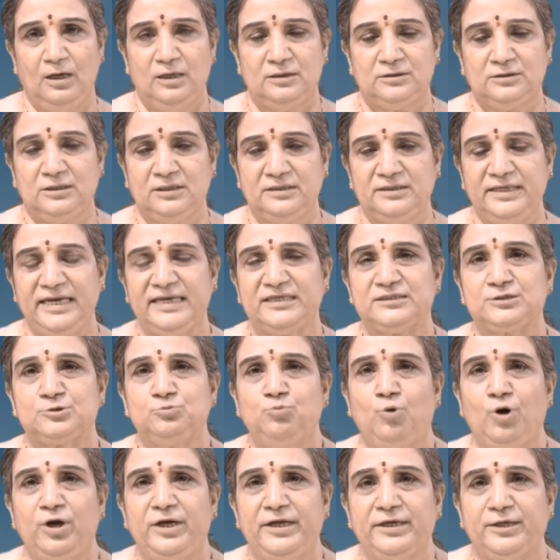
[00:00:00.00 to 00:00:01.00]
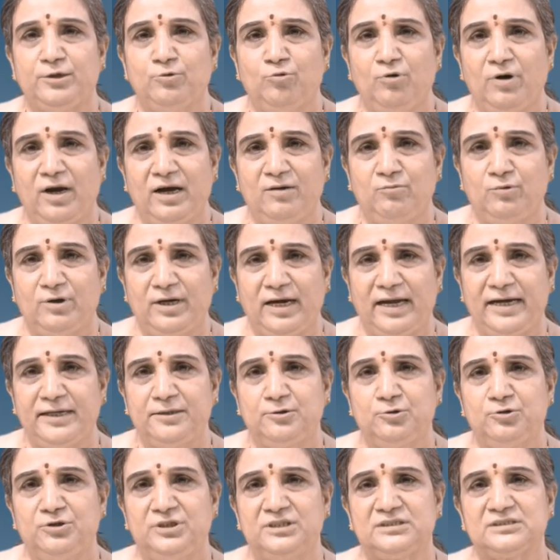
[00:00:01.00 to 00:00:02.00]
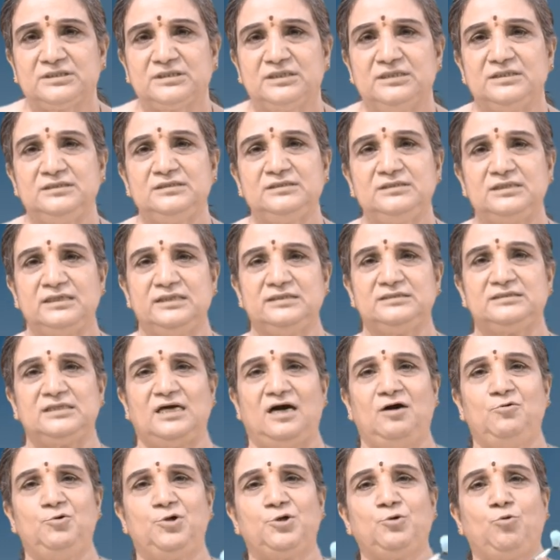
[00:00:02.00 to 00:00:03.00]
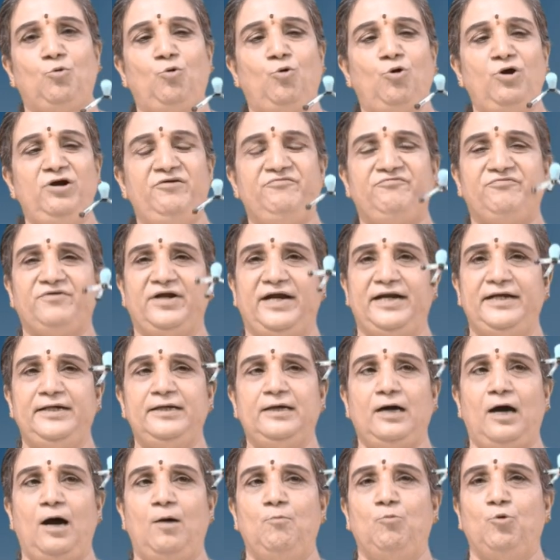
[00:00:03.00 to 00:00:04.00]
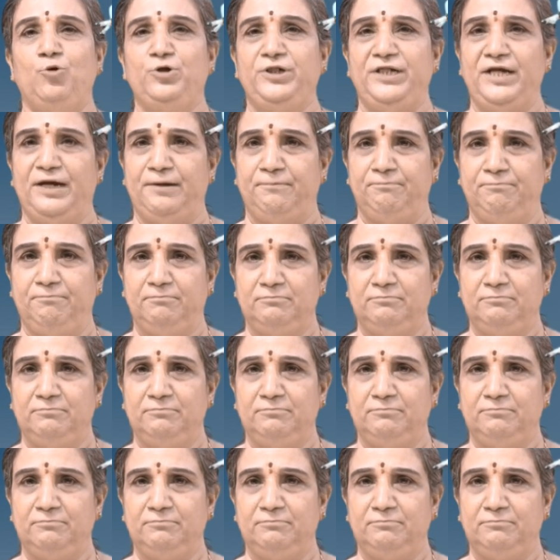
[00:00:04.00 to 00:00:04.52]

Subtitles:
The next molecule I would like to discuss is our old friend ammonia.